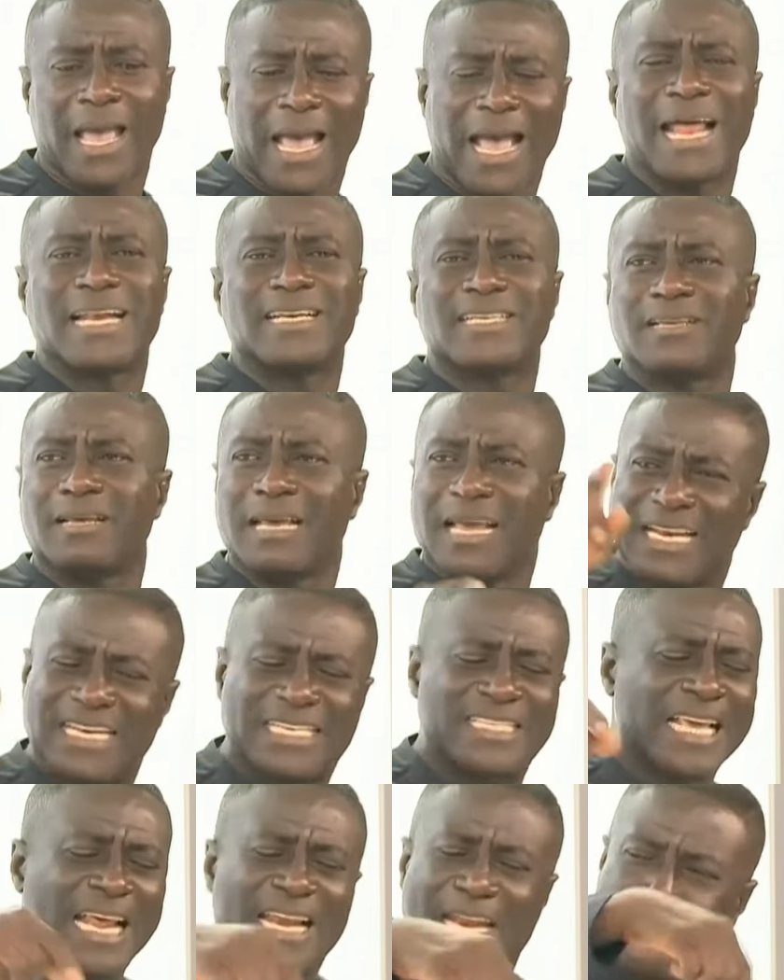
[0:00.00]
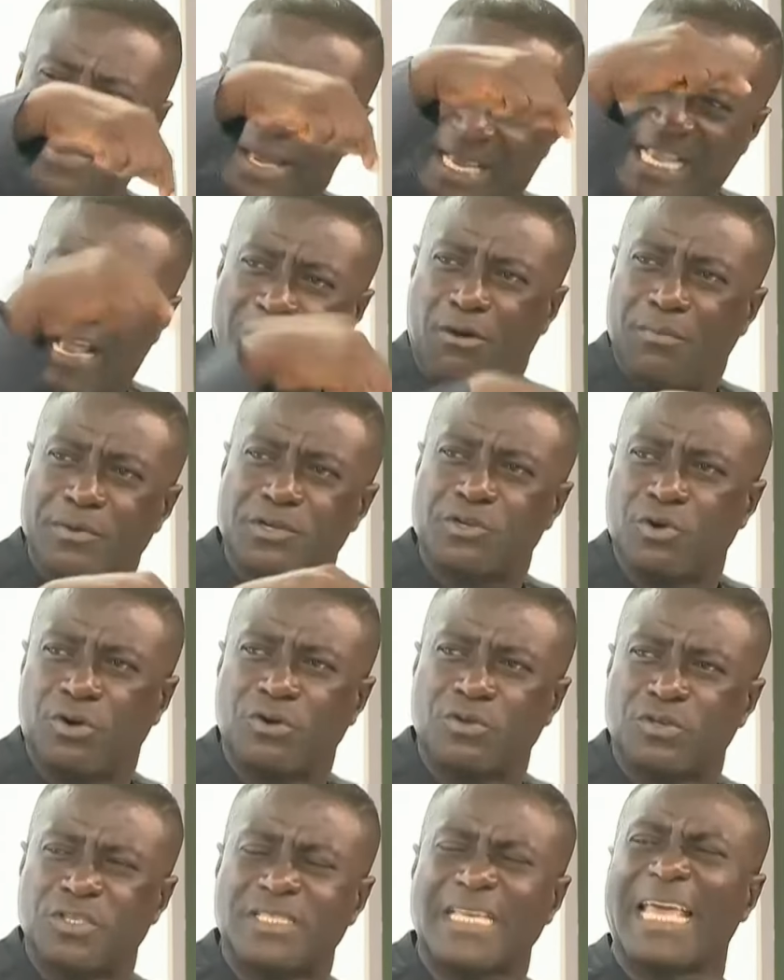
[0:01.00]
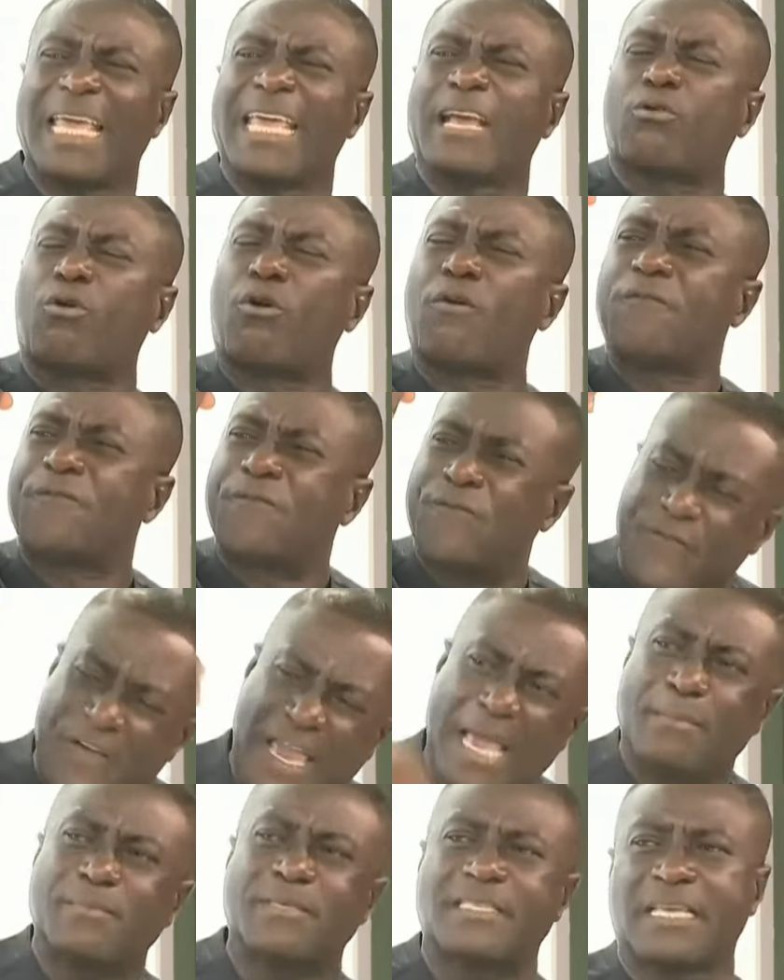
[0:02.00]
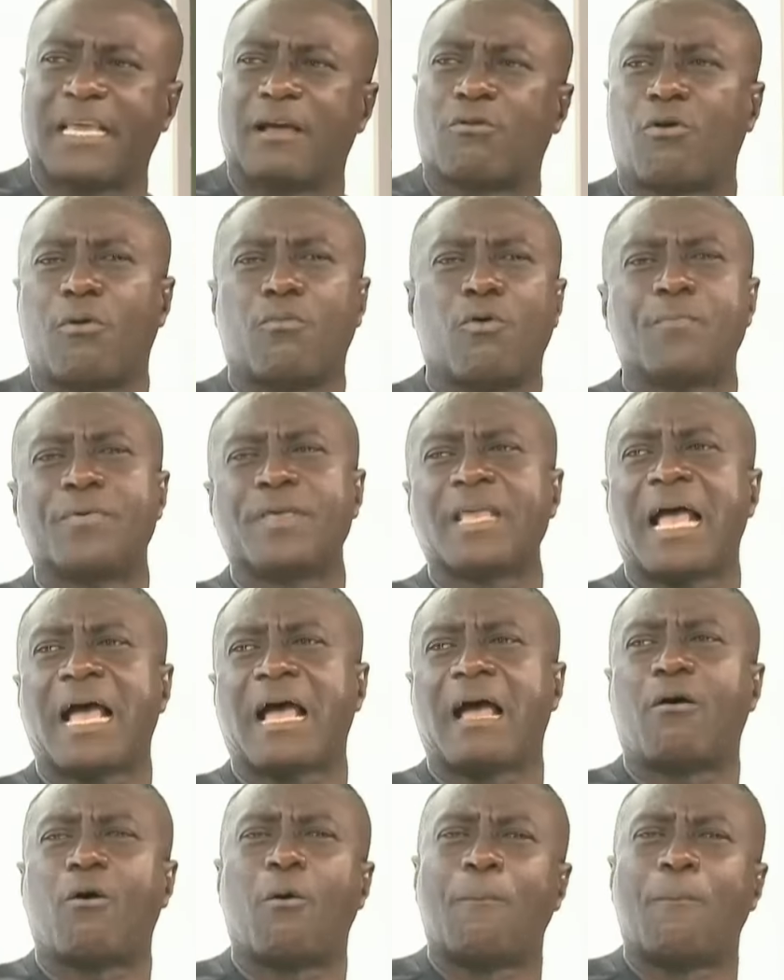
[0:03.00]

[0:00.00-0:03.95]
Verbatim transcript: And the other can show us that it confirms and Komobia